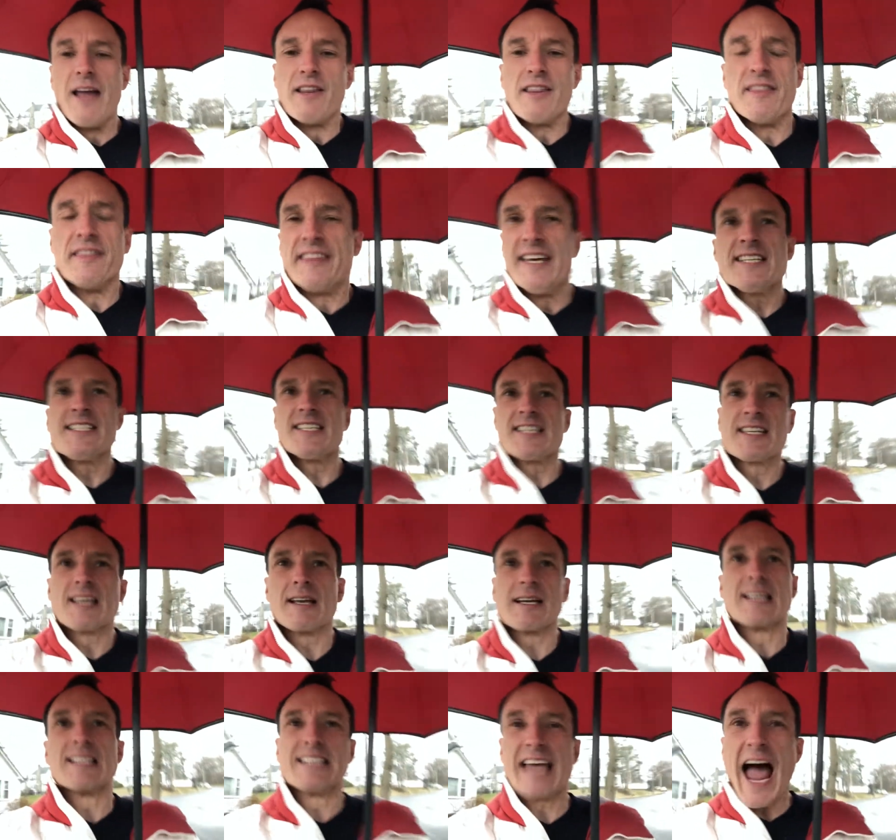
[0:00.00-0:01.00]
this is
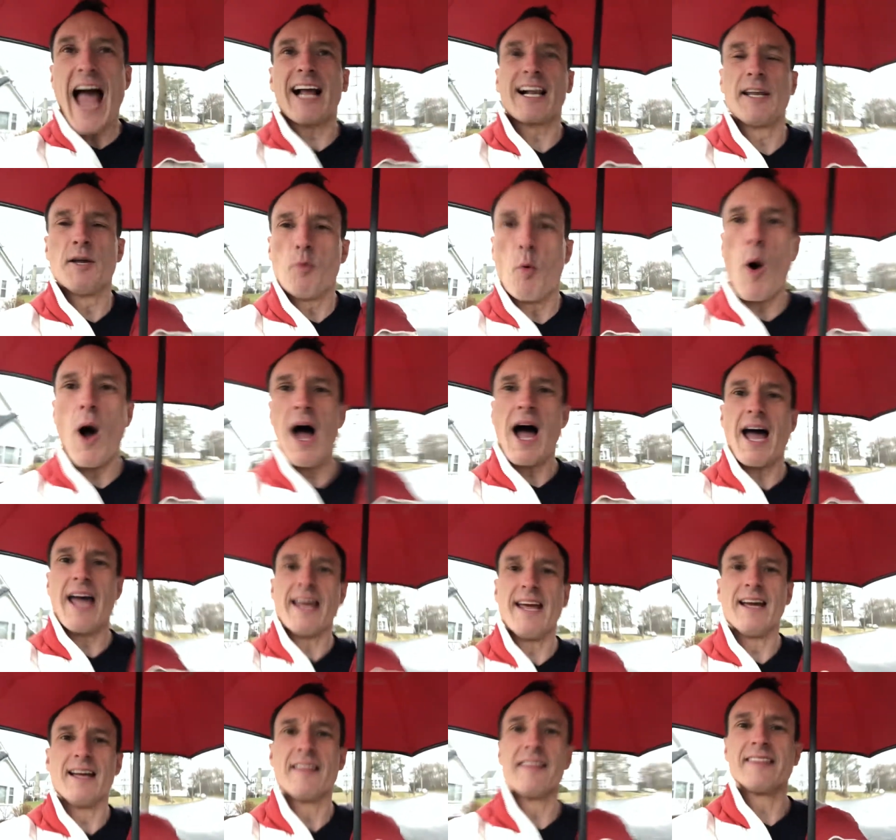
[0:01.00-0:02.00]
exactly why
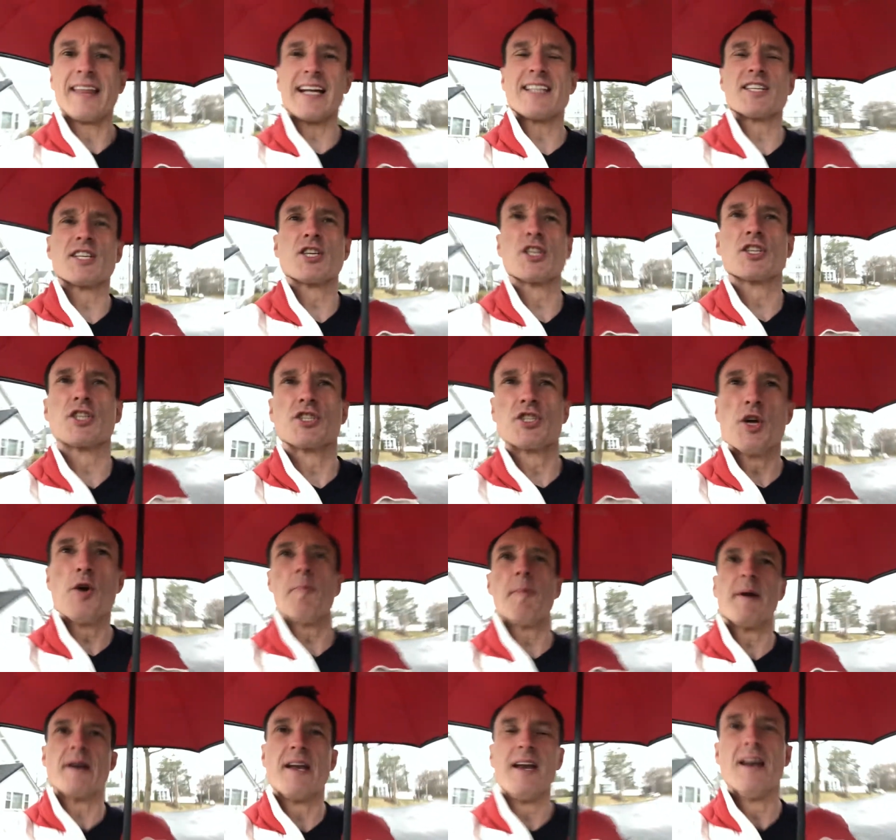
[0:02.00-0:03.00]
that's a
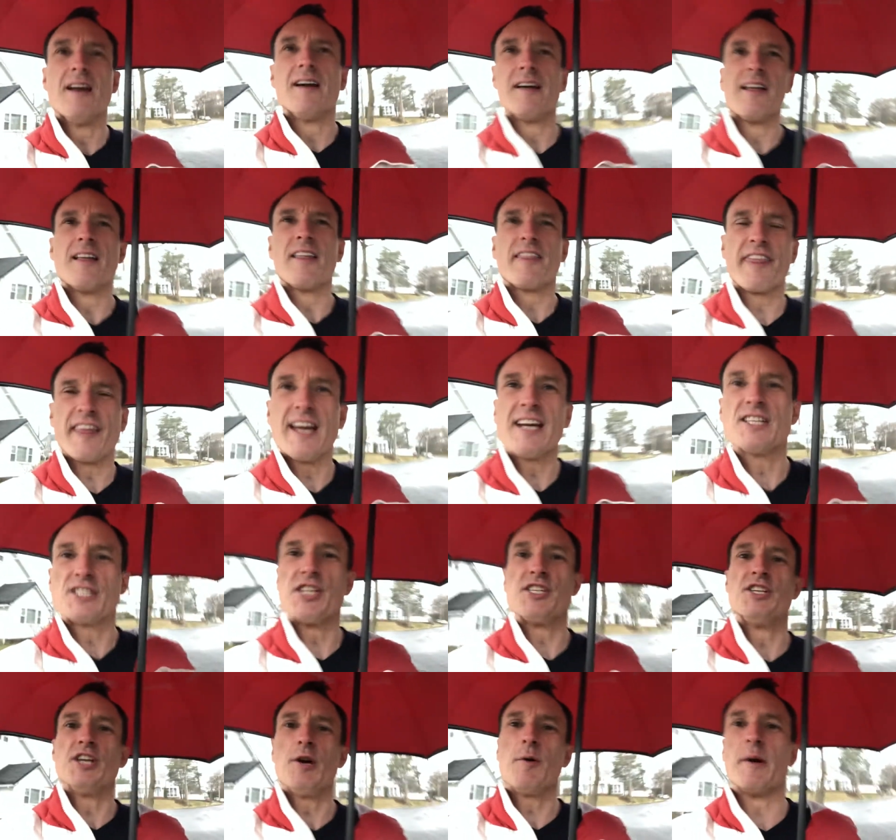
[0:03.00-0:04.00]
stupid thing to
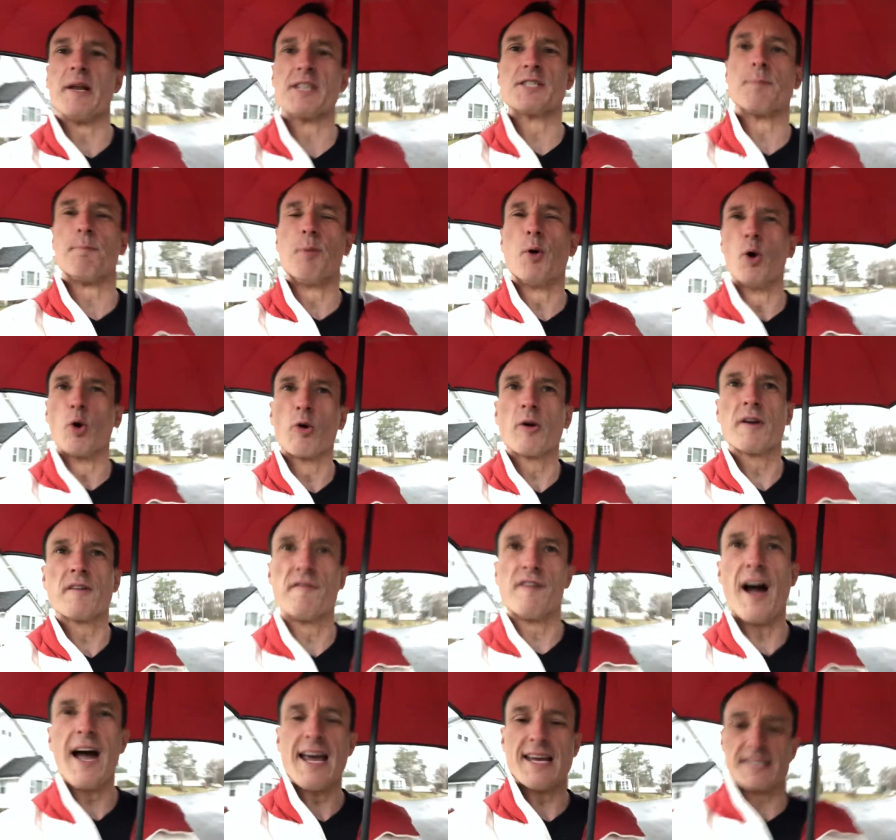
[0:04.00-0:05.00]
do, and it's poor
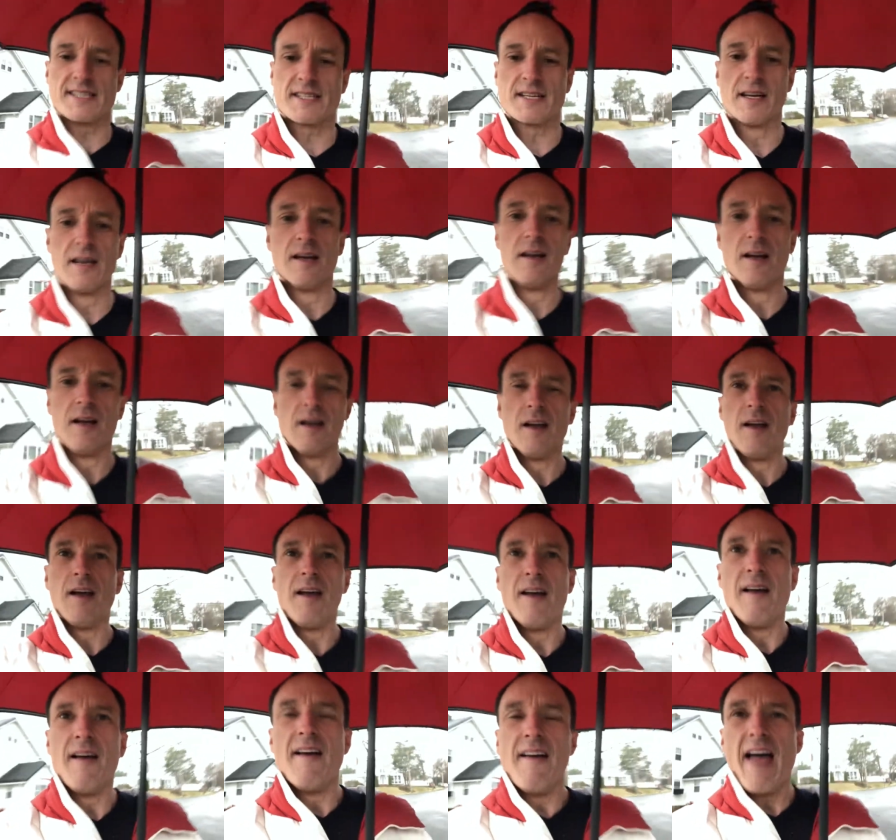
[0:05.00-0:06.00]
advice.
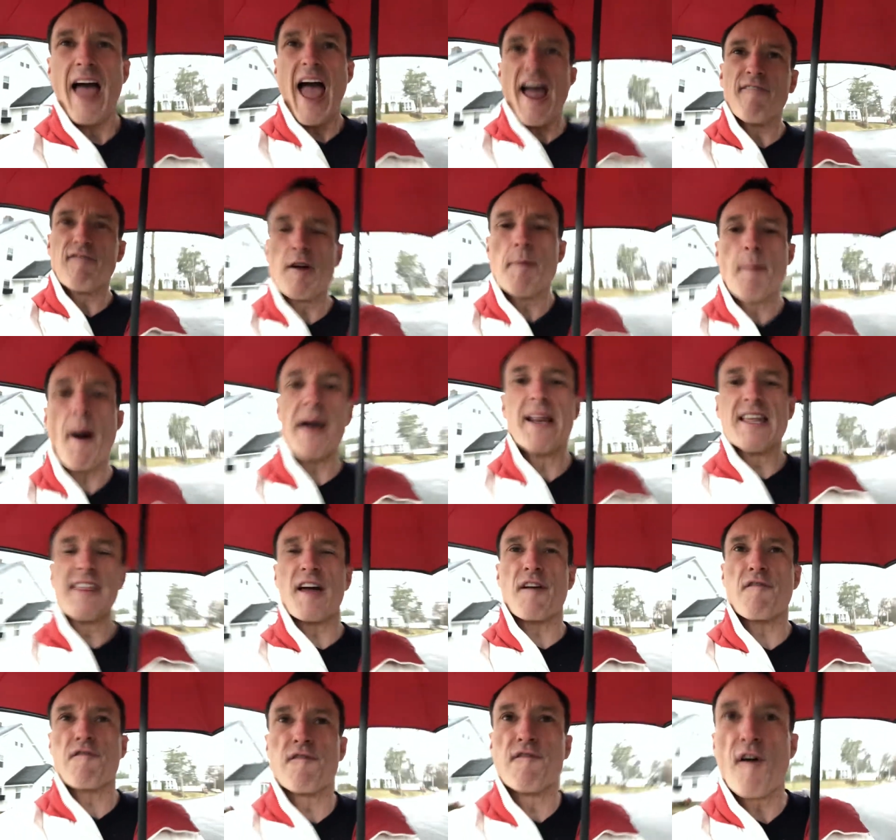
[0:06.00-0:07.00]
Everybody that
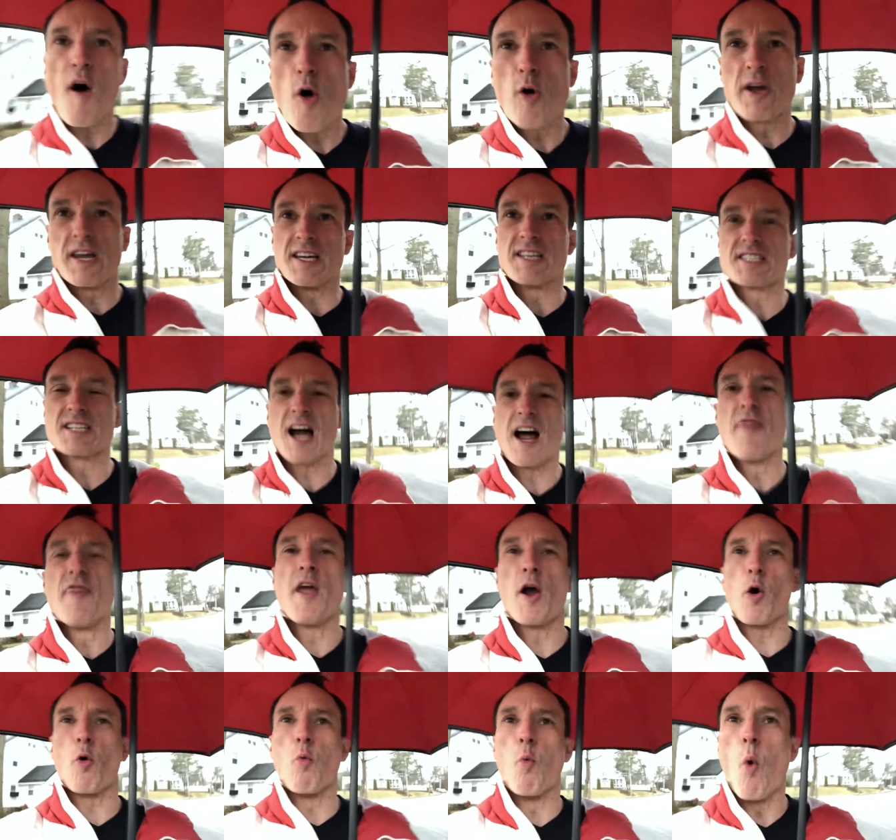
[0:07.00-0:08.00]
focused on
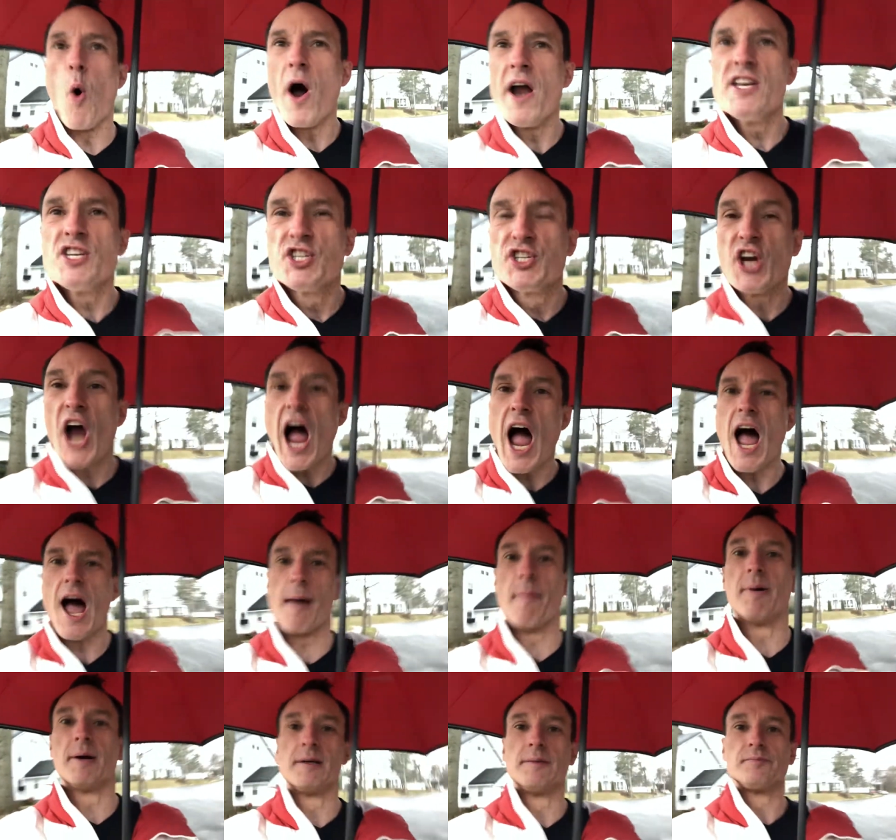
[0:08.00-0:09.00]
their one job
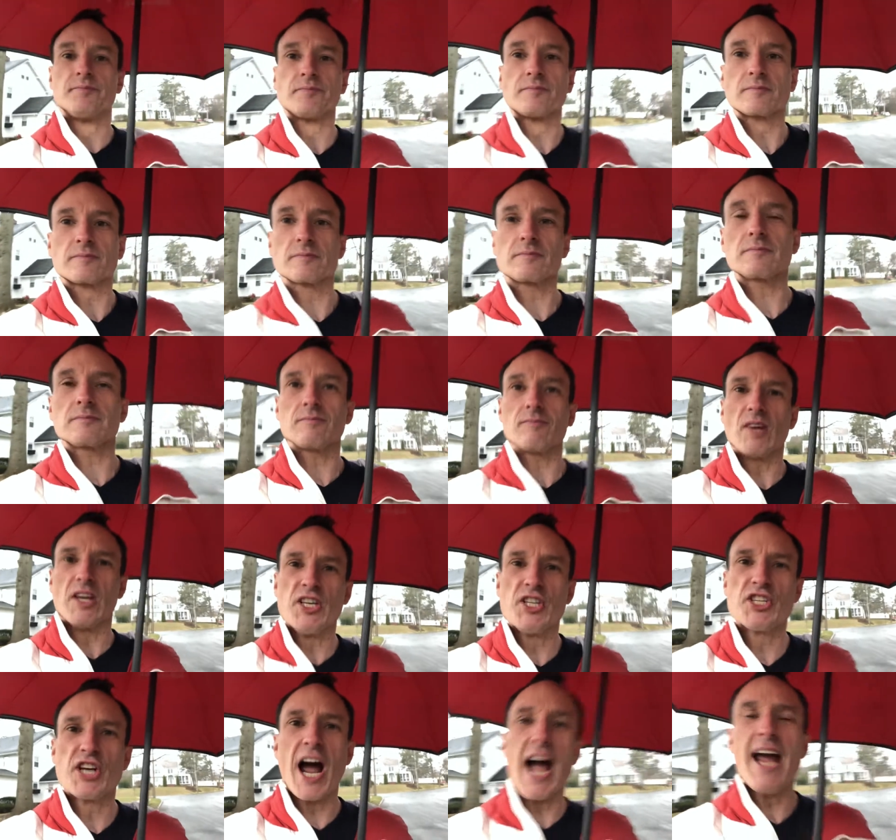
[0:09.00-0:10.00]
in
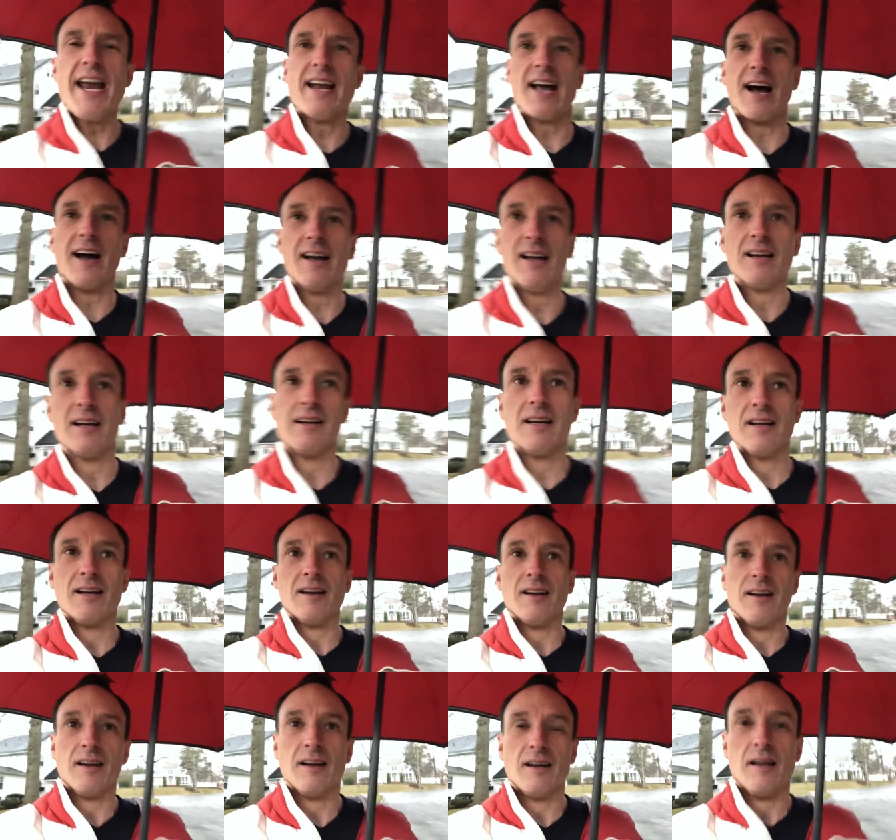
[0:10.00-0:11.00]
China,
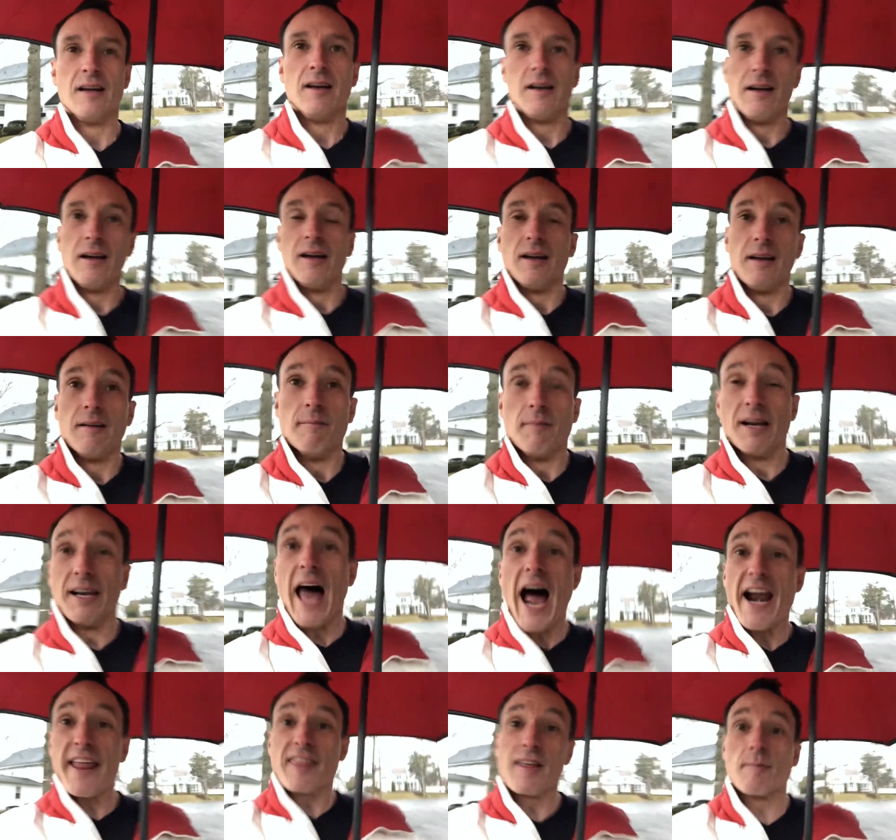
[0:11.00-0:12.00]
a
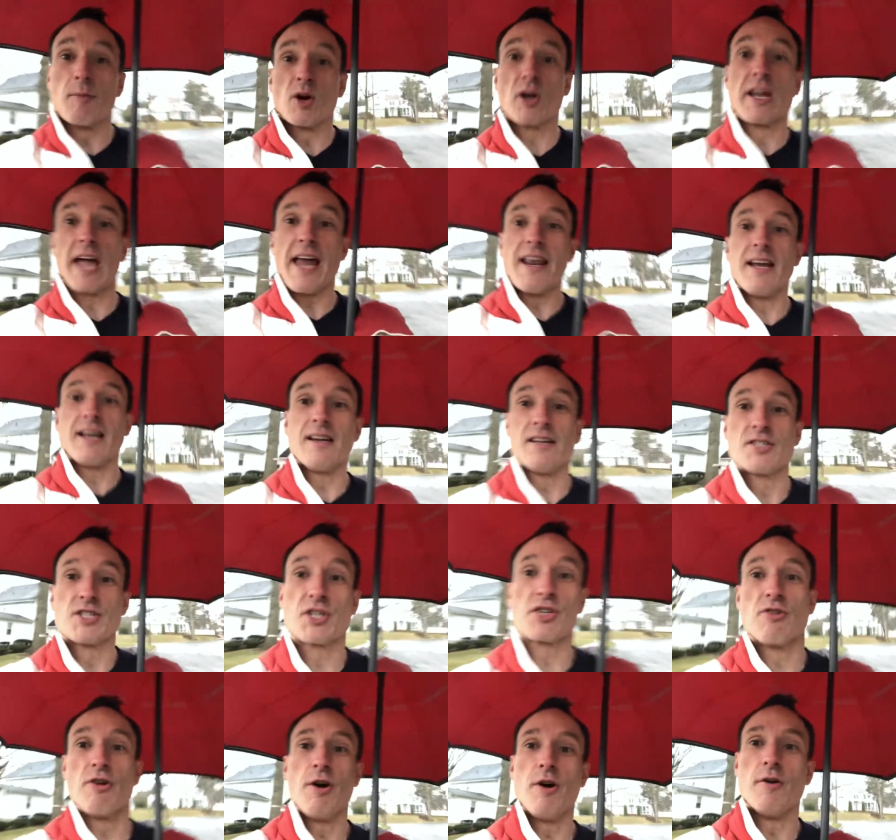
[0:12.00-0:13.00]
lot of them are getting
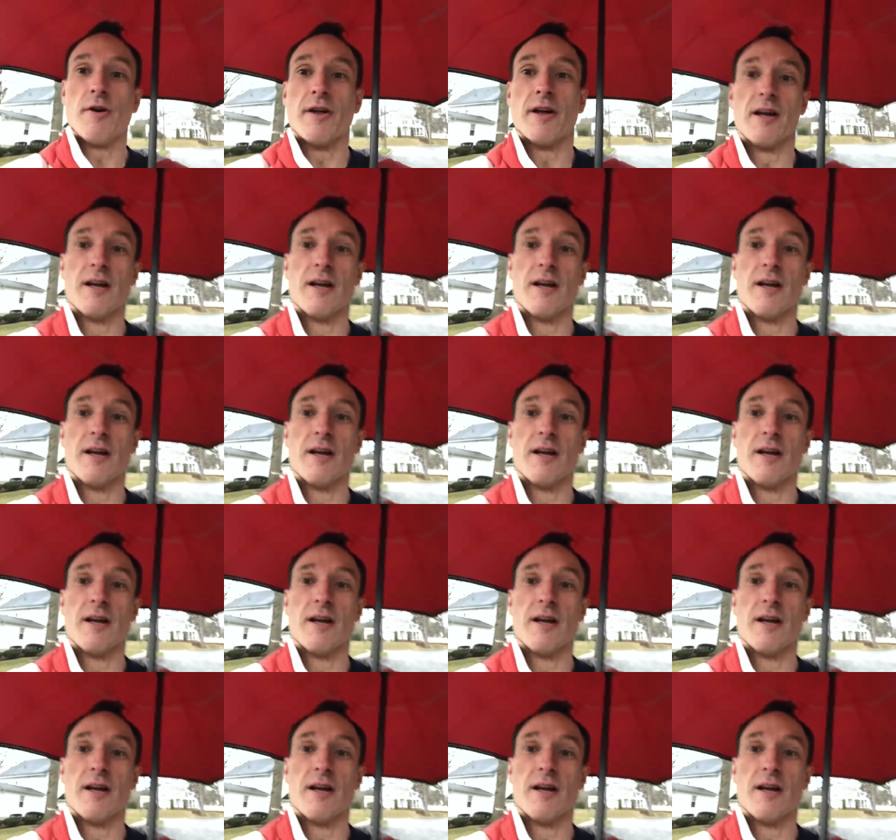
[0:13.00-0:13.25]
screwed.